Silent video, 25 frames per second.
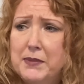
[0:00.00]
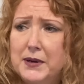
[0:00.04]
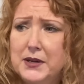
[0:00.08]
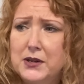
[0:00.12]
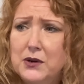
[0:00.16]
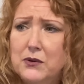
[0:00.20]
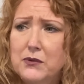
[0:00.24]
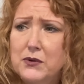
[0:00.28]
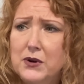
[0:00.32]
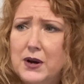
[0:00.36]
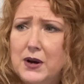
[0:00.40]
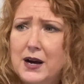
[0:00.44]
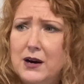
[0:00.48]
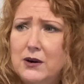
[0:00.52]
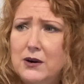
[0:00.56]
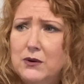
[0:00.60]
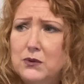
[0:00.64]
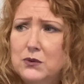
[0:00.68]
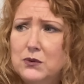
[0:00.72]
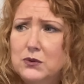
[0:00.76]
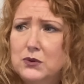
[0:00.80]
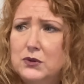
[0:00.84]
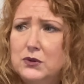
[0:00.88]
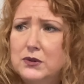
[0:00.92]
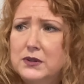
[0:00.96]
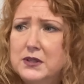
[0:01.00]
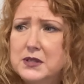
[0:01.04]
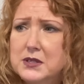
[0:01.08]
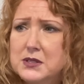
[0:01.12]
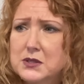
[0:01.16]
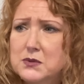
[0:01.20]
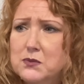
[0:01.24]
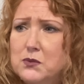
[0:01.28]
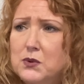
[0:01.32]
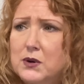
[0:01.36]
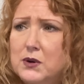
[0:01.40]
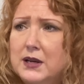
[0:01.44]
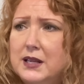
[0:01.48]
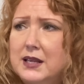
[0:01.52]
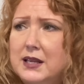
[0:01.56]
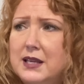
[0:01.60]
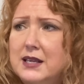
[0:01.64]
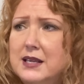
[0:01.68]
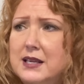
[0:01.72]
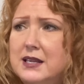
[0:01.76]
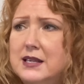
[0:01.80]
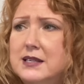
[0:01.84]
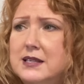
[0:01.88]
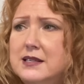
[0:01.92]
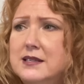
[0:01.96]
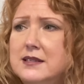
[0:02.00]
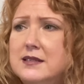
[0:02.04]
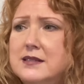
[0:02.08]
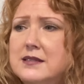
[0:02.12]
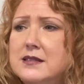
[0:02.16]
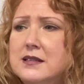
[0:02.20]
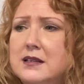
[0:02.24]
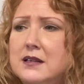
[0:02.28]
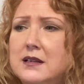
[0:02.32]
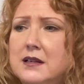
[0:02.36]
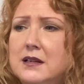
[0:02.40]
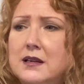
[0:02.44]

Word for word: I don't know how old this one is.